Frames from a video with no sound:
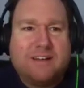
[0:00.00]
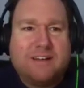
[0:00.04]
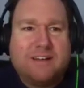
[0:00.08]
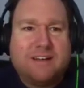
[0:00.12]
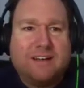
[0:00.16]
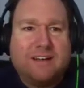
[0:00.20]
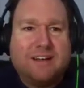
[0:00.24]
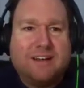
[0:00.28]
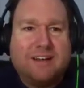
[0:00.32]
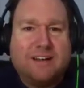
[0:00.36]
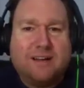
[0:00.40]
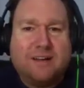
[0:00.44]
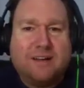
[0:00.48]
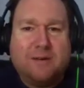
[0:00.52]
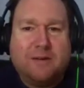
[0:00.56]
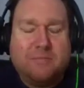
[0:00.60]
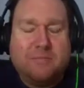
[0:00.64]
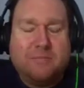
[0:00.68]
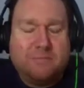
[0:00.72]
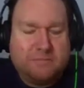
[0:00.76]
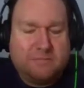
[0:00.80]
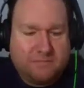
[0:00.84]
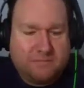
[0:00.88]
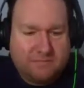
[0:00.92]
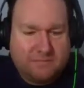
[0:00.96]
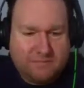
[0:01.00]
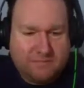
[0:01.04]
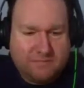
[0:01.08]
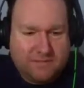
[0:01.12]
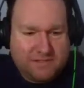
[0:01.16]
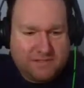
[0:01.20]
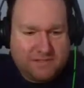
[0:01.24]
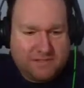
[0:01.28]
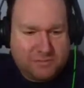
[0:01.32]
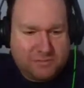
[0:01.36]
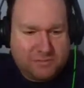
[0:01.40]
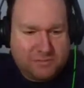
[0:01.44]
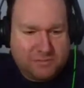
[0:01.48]
um,
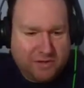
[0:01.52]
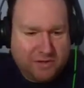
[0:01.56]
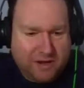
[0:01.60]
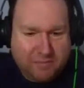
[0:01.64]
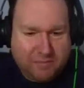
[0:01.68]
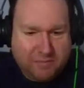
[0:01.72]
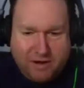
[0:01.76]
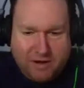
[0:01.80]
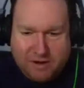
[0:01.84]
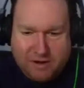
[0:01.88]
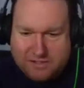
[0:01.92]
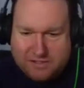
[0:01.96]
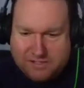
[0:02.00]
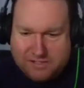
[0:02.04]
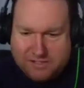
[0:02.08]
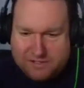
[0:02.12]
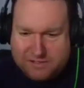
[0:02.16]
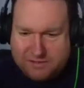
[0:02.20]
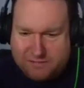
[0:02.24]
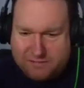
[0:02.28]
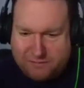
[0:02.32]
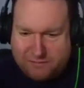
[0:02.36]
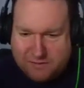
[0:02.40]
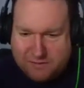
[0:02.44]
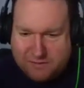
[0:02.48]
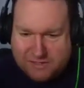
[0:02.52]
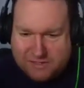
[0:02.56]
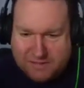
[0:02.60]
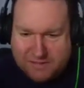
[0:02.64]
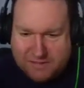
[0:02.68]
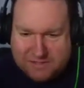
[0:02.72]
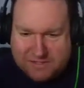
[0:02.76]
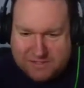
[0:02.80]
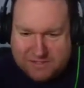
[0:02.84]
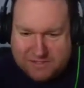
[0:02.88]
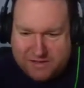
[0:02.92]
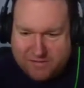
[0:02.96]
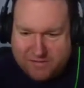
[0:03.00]
this is really embarrassing. This is the first time
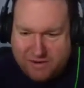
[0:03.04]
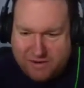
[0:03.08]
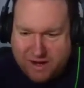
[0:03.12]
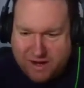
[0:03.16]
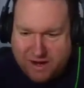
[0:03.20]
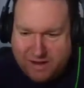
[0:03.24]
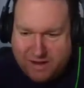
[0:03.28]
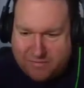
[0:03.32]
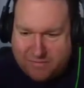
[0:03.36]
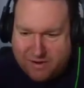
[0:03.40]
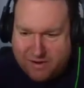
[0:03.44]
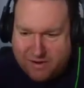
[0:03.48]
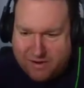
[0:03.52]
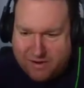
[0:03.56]
this has ever happened.